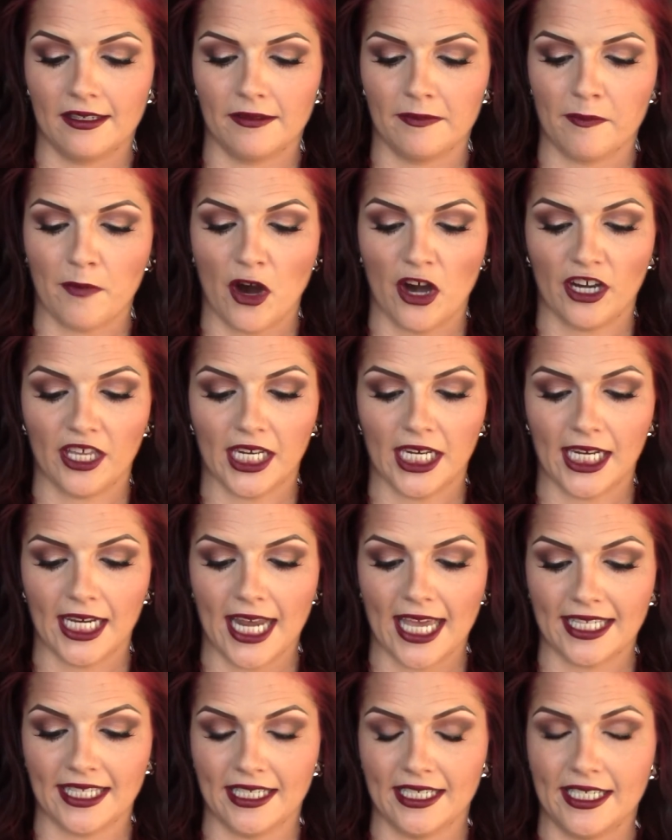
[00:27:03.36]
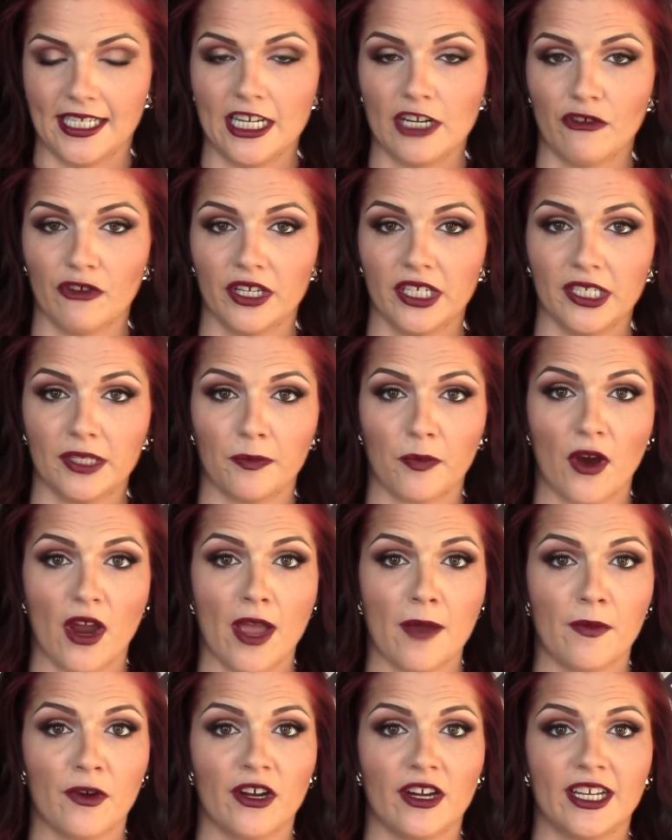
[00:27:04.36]
marketed as a decrease
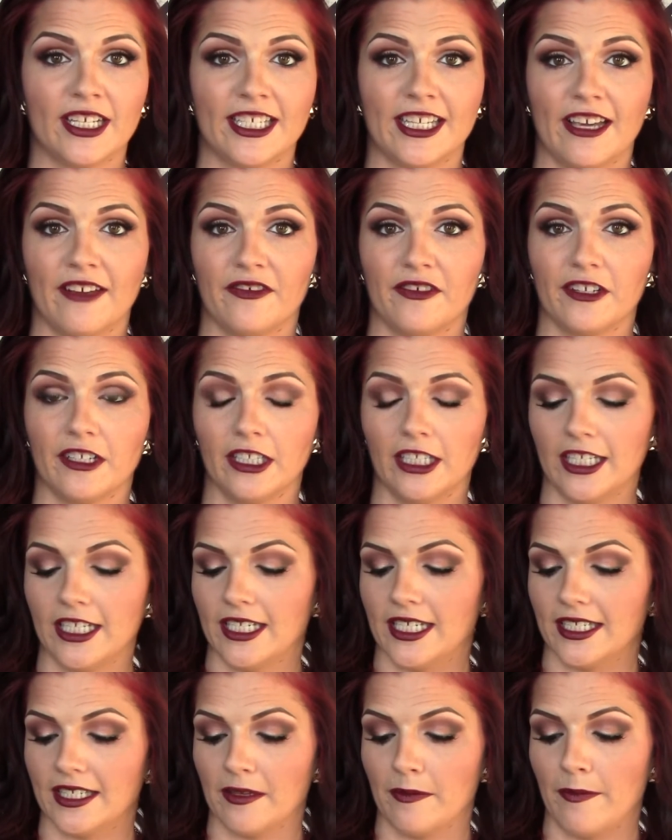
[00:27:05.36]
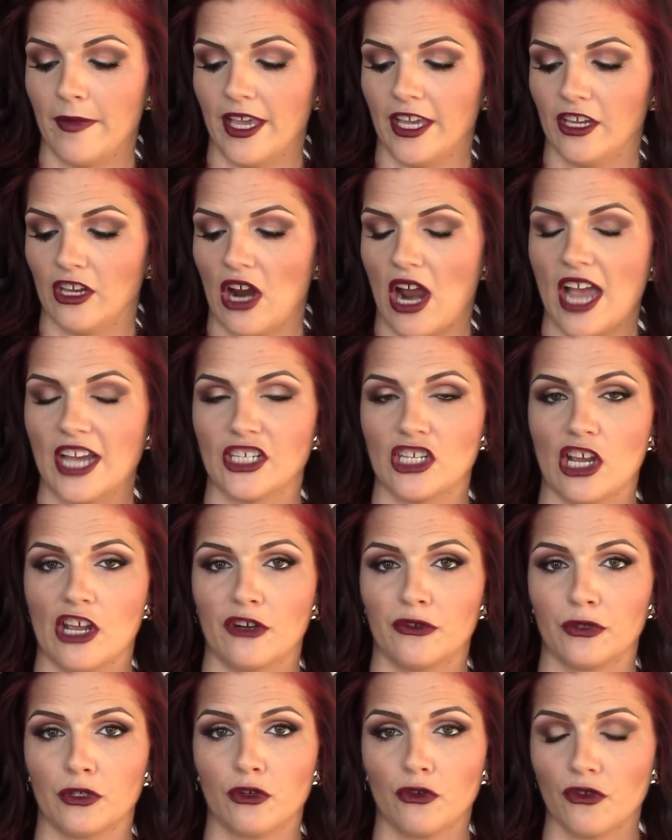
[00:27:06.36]
primer. It definitely doesn't make your
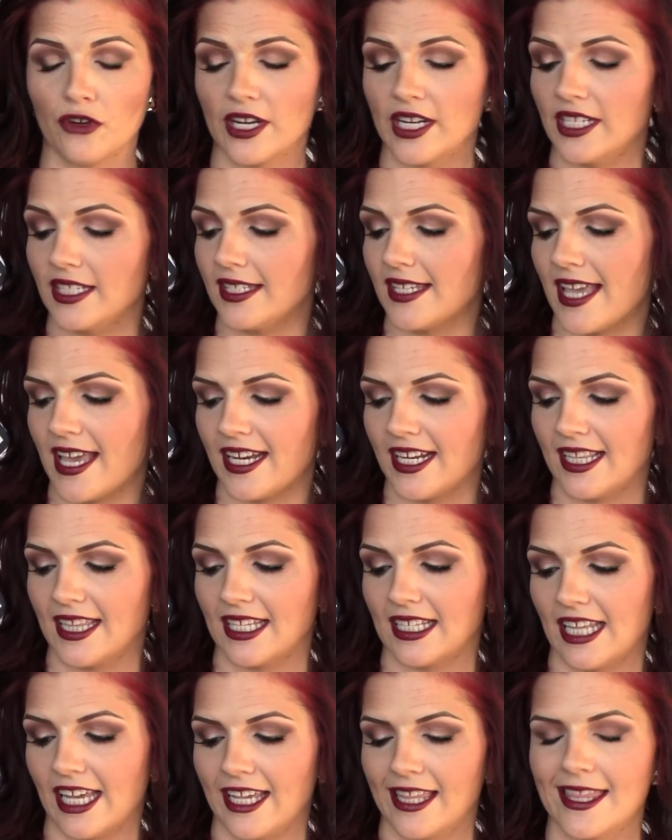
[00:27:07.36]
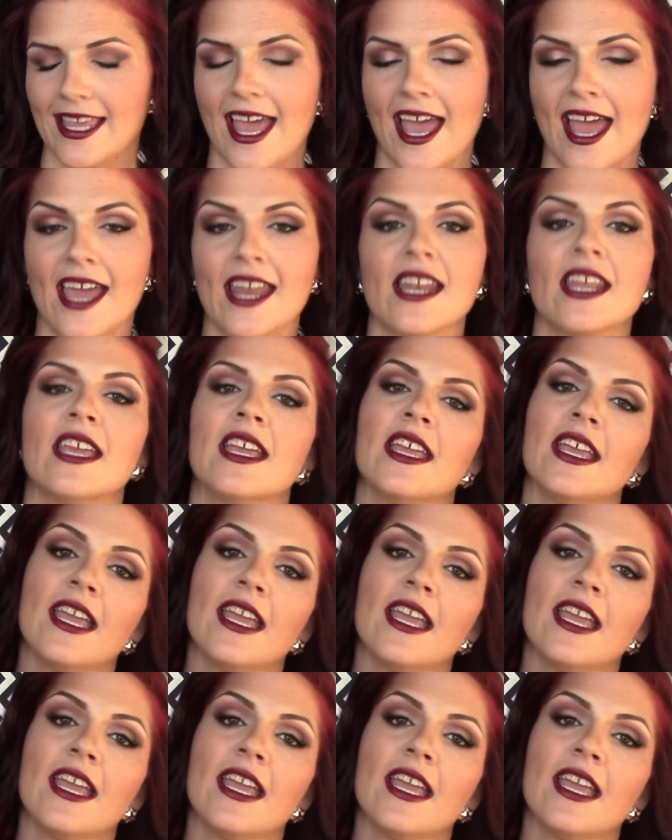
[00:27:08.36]
eyeshadows crease, anything like that.